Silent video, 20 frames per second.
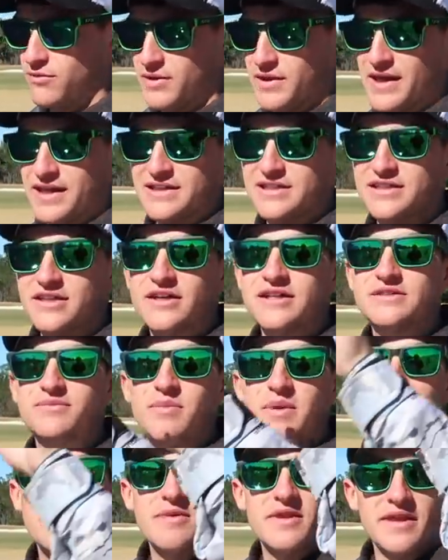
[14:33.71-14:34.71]
when that sun's
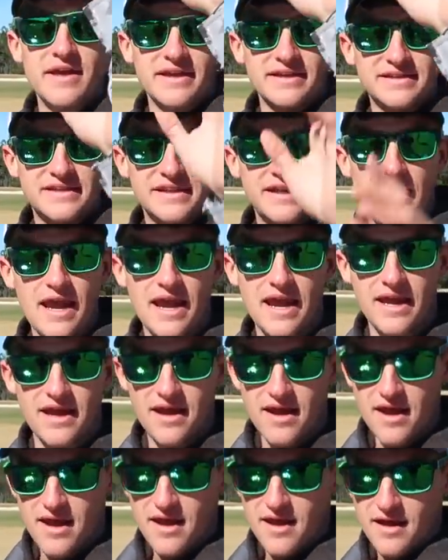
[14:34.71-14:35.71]
beaming like today
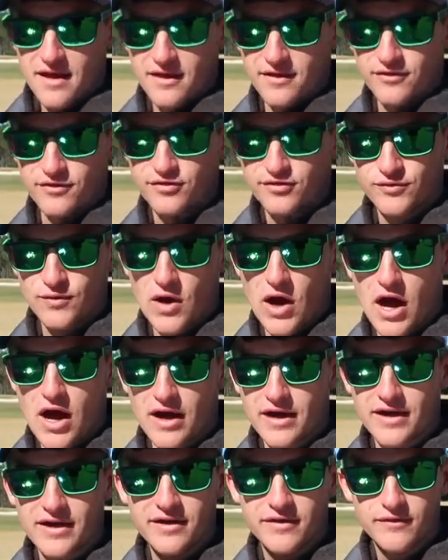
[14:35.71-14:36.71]
and there's
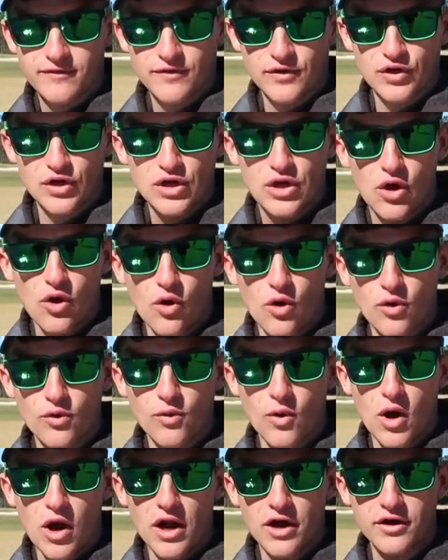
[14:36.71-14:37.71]
rock very cold
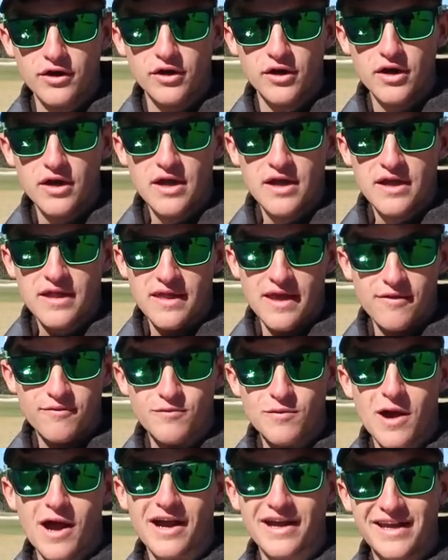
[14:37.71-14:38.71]
water that
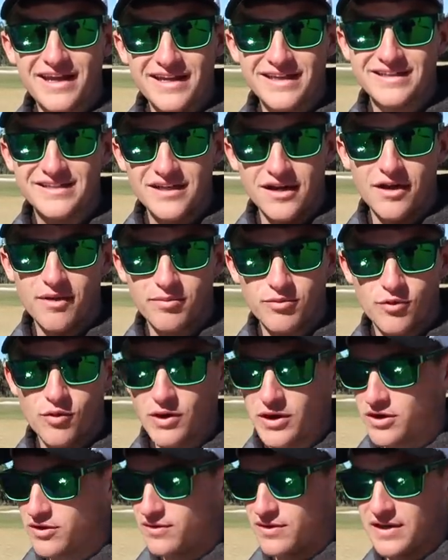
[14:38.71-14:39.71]
rock heats up
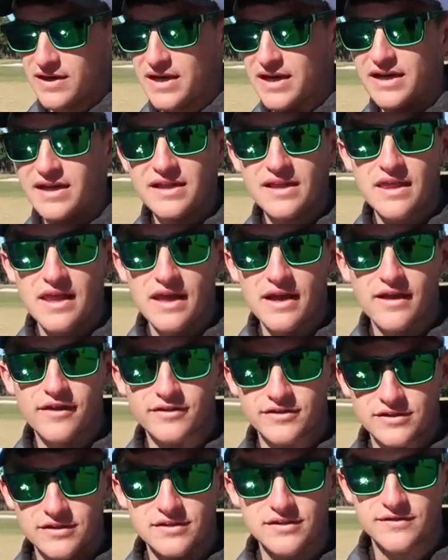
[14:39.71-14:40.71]
quicker than anything
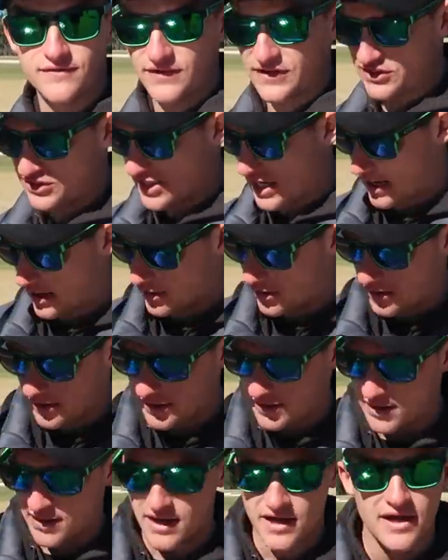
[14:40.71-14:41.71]
else so this fish stack
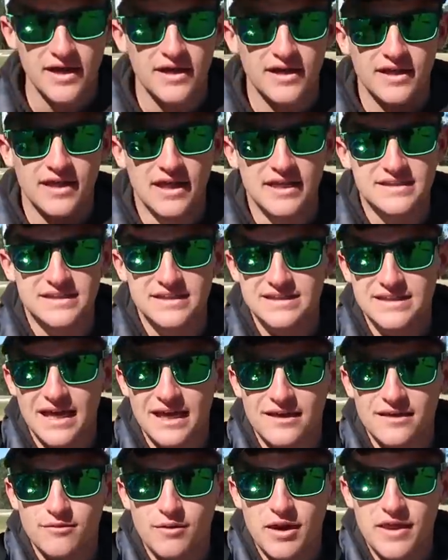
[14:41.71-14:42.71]
on it and that's
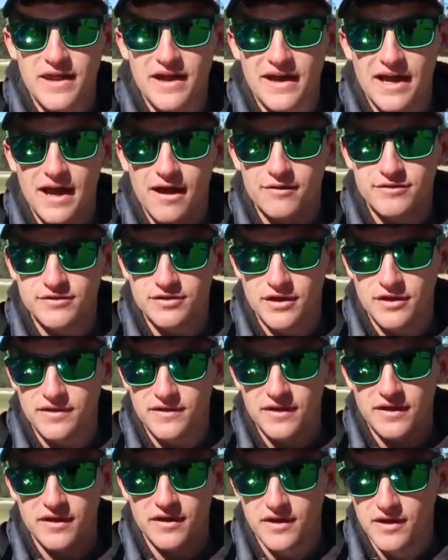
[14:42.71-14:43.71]
exactly why that guy was right
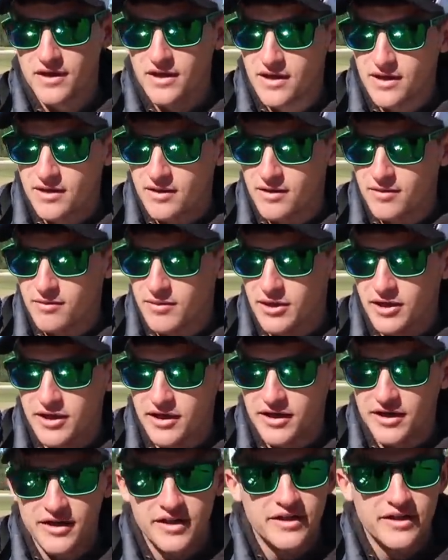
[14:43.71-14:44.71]
there. But
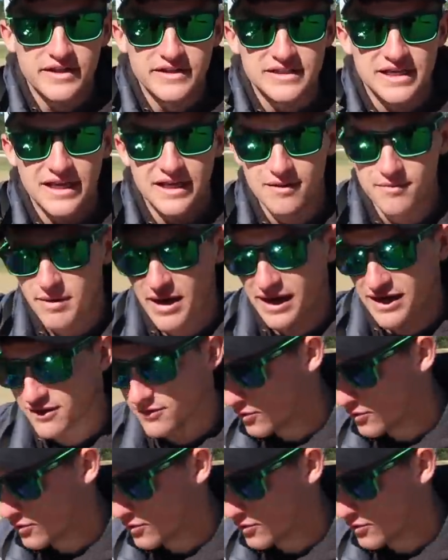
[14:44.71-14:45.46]
uh, let's get him back